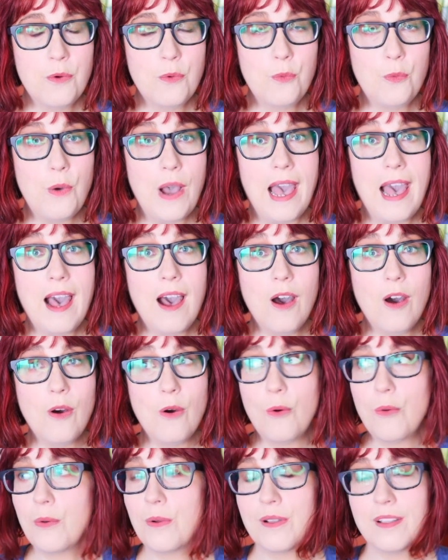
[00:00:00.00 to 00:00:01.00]

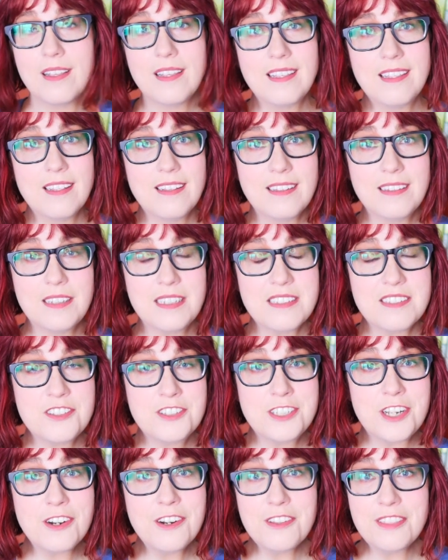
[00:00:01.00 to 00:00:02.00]
Wow.
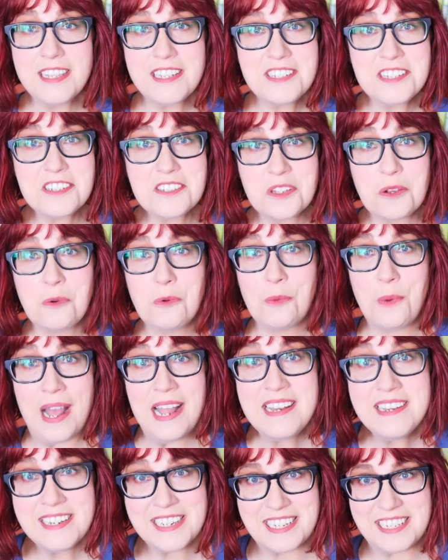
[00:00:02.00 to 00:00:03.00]
Sir, this is a
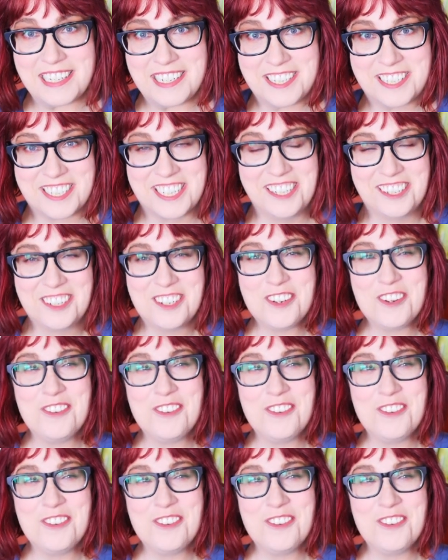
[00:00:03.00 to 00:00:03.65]
Wendy's.